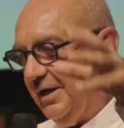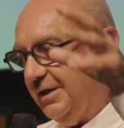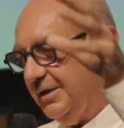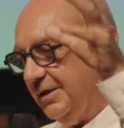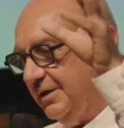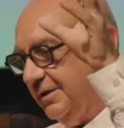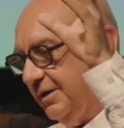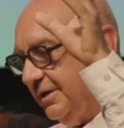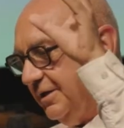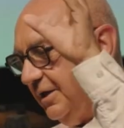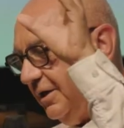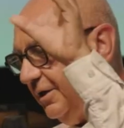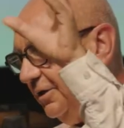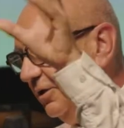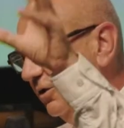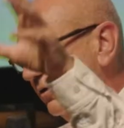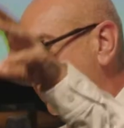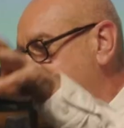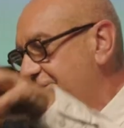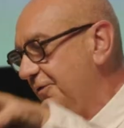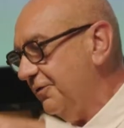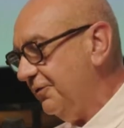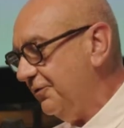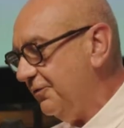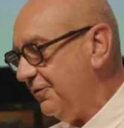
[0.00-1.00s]
then in
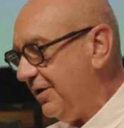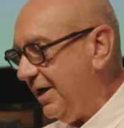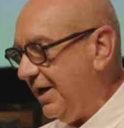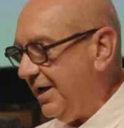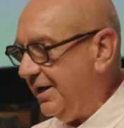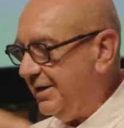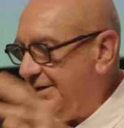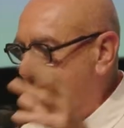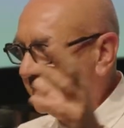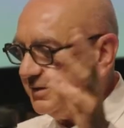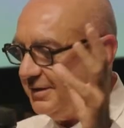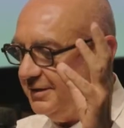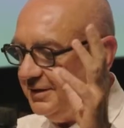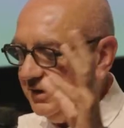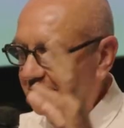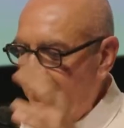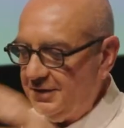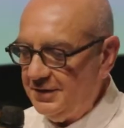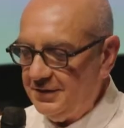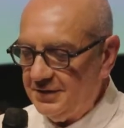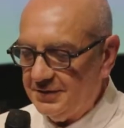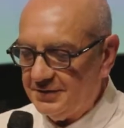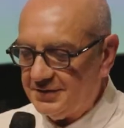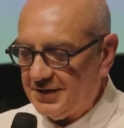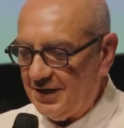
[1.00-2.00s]
north of France, then
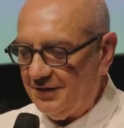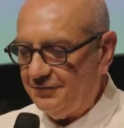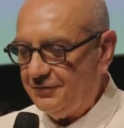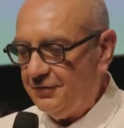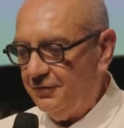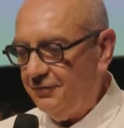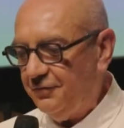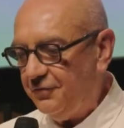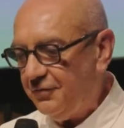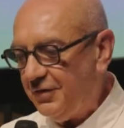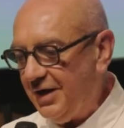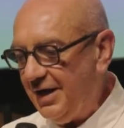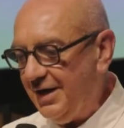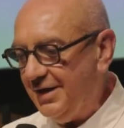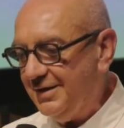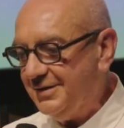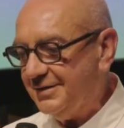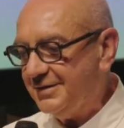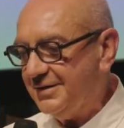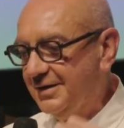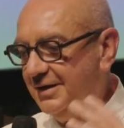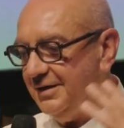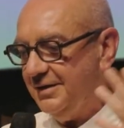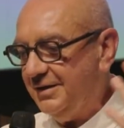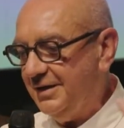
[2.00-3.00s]
in the south of
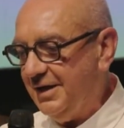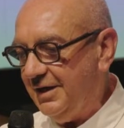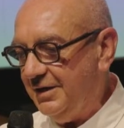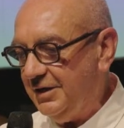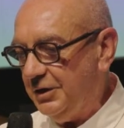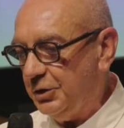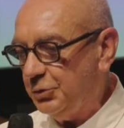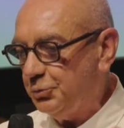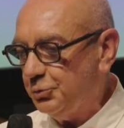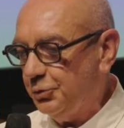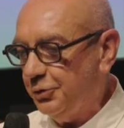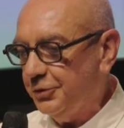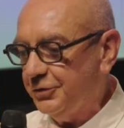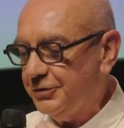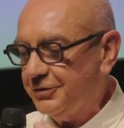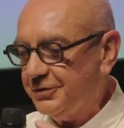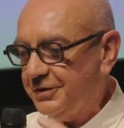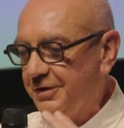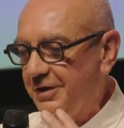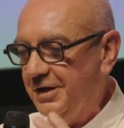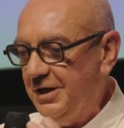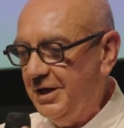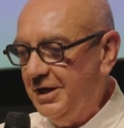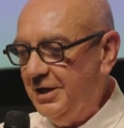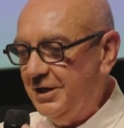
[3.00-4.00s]
France, and then it
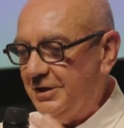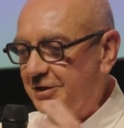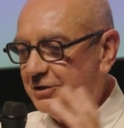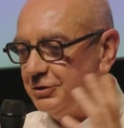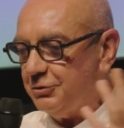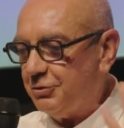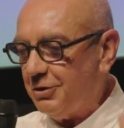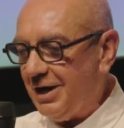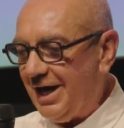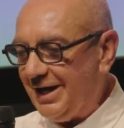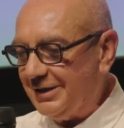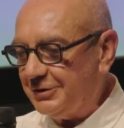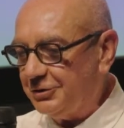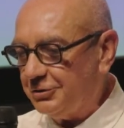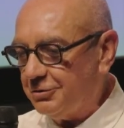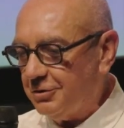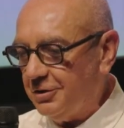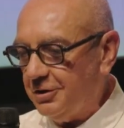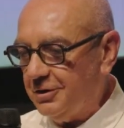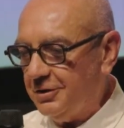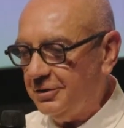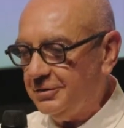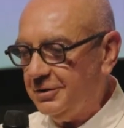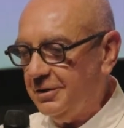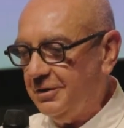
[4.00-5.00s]
was
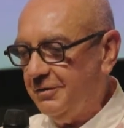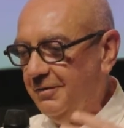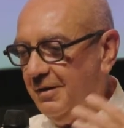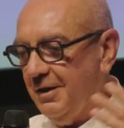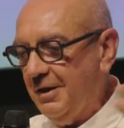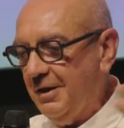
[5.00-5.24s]
structured